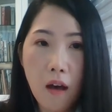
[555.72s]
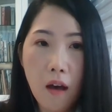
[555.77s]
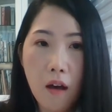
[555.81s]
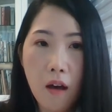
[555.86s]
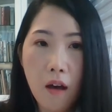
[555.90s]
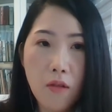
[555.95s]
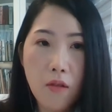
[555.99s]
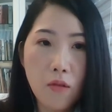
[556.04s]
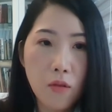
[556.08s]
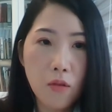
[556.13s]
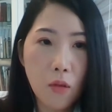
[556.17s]

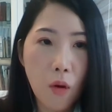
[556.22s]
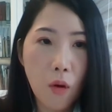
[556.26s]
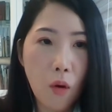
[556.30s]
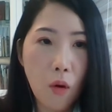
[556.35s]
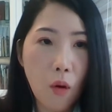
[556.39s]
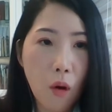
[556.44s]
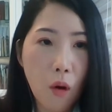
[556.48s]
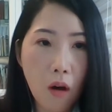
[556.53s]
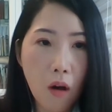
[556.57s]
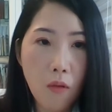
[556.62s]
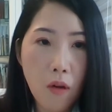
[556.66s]
you
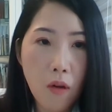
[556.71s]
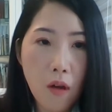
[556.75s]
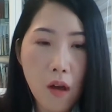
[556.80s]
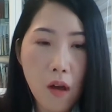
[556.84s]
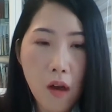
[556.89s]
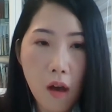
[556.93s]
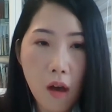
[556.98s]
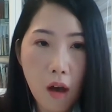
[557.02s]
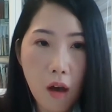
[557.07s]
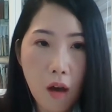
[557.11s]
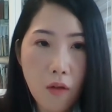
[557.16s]
know
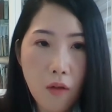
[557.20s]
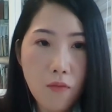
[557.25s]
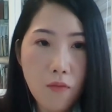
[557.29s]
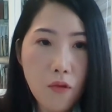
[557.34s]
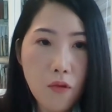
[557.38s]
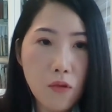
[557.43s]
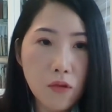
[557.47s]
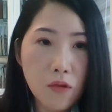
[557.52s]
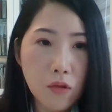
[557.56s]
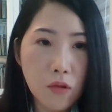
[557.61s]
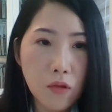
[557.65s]

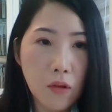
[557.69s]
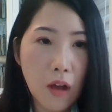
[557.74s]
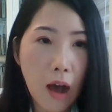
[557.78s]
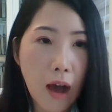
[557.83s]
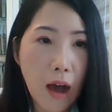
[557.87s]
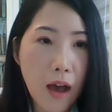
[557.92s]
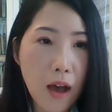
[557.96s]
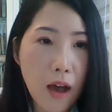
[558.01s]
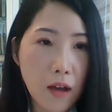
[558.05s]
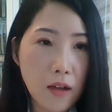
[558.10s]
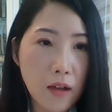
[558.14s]
rules to
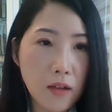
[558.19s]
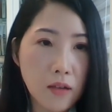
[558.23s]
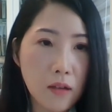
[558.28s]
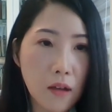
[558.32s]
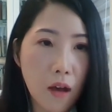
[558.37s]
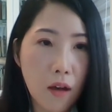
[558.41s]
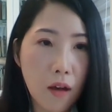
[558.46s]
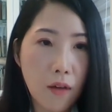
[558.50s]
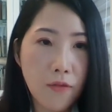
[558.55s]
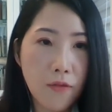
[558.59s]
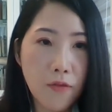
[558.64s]
guide us
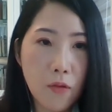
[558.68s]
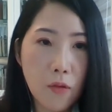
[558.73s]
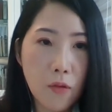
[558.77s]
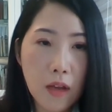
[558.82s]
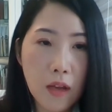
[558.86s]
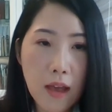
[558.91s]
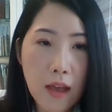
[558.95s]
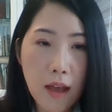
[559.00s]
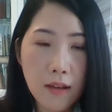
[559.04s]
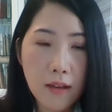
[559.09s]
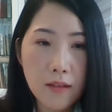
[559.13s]
through
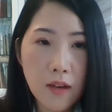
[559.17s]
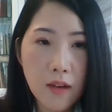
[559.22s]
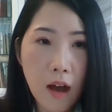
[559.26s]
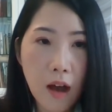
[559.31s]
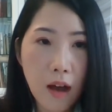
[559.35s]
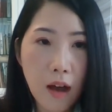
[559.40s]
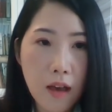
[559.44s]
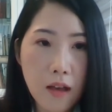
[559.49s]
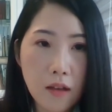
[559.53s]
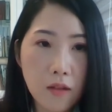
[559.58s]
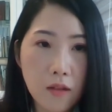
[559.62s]
the
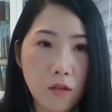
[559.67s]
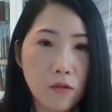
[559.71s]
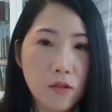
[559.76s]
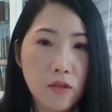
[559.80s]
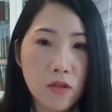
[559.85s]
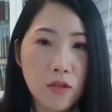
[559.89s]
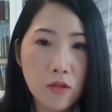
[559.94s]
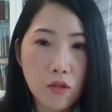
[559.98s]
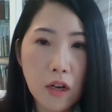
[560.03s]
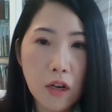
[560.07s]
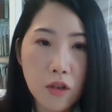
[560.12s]
entire you know,
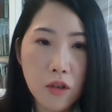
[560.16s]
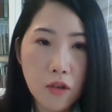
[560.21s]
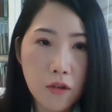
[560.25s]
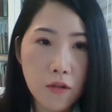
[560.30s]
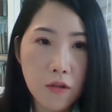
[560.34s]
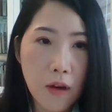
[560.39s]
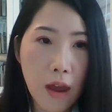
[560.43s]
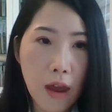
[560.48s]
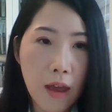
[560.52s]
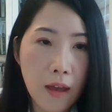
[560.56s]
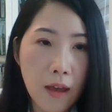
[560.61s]

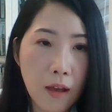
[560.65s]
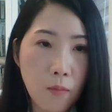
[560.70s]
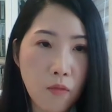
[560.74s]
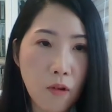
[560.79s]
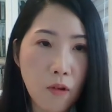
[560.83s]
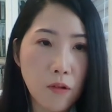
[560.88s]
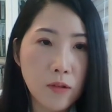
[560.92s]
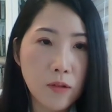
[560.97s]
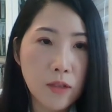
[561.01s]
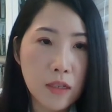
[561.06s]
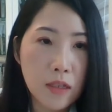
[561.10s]
structuring
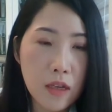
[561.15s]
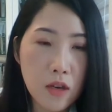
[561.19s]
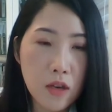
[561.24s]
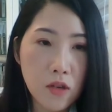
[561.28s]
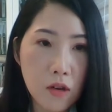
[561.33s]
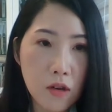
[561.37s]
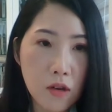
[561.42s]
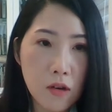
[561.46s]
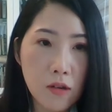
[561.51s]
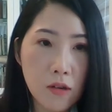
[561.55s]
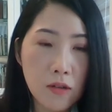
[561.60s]

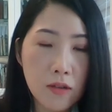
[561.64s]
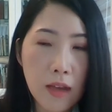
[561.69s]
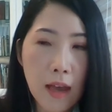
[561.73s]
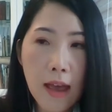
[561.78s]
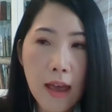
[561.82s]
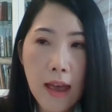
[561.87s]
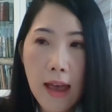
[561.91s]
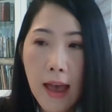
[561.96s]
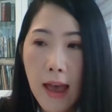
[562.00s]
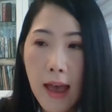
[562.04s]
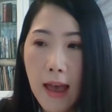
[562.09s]
procedures
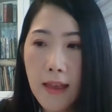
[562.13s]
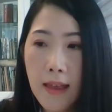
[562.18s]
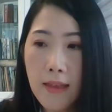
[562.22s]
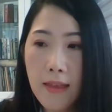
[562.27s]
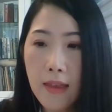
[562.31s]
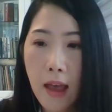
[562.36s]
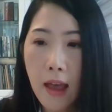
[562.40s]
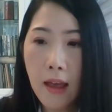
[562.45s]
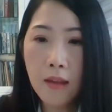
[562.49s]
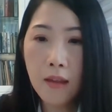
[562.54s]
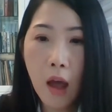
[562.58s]
and
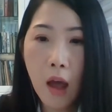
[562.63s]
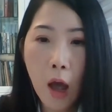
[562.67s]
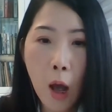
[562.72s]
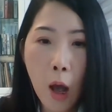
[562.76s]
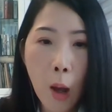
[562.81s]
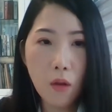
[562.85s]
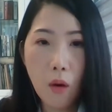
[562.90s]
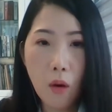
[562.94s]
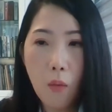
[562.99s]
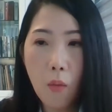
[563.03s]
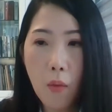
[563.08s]
then
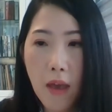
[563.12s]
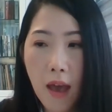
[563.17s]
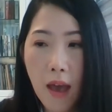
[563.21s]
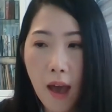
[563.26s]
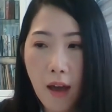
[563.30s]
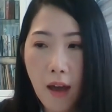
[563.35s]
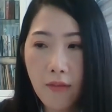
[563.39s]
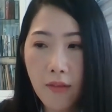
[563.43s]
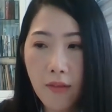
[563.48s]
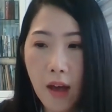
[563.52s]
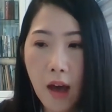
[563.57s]
um, we
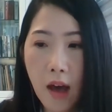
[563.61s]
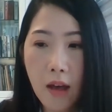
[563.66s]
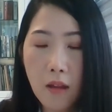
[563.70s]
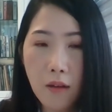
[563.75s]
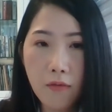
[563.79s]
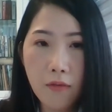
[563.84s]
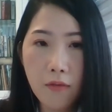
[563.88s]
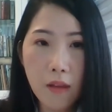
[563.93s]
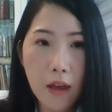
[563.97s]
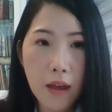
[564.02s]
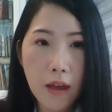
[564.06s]
have kind
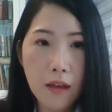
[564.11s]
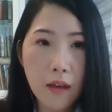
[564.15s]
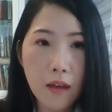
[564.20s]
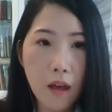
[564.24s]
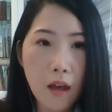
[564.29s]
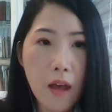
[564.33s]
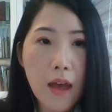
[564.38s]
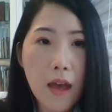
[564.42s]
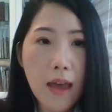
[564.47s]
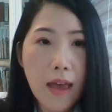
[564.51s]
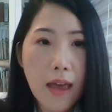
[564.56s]
of like a
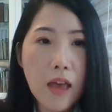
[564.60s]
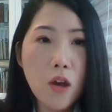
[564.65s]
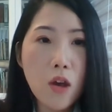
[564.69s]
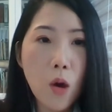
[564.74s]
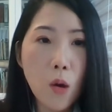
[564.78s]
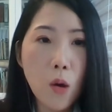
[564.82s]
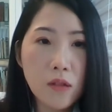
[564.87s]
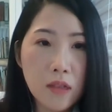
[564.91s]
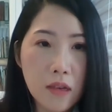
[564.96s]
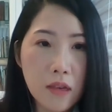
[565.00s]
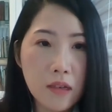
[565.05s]

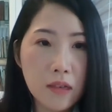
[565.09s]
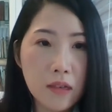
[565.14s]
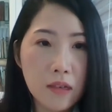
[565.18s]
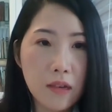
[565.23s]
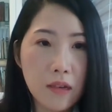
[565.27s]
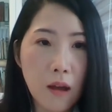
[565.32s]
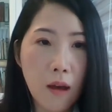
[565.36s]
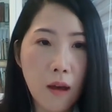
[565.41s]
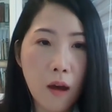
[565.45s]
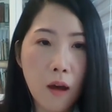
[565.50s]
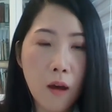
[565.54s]

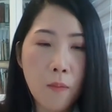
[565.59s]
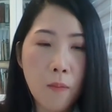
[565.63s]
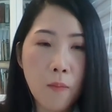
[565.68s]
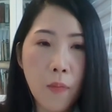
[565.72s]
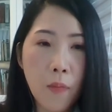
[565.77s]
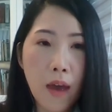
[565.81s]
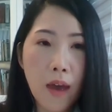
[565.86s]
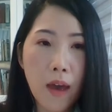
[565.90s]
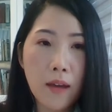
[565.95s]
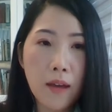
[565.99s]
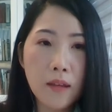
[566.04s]
ecosystem,
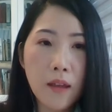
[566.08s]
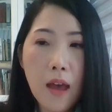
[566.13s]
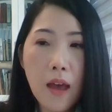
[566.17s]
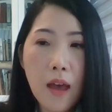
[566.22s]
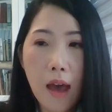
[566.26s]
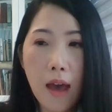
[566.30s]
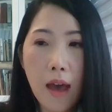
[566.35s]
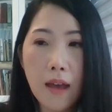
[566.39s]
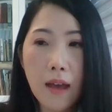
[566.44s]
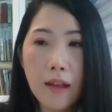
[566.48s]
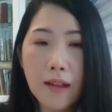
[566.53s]
and
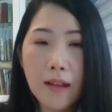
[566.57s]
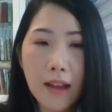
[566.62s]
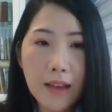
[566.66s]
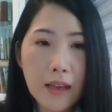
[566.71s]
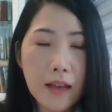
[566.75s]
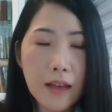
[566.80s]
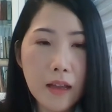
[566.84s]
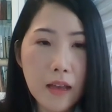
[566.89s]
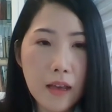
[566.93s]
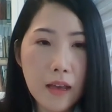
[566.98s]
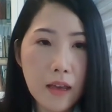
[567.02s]
and
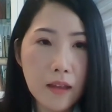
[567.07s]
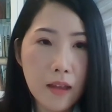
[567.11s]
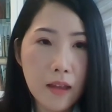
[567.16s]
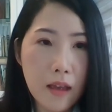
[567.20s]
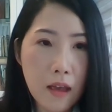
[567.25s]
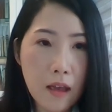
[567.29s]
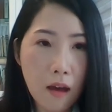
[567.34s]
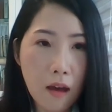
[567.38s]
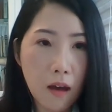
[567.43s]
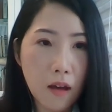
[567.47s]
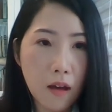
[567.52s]
luckily
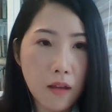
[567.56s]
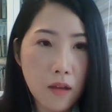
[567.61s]
the uh,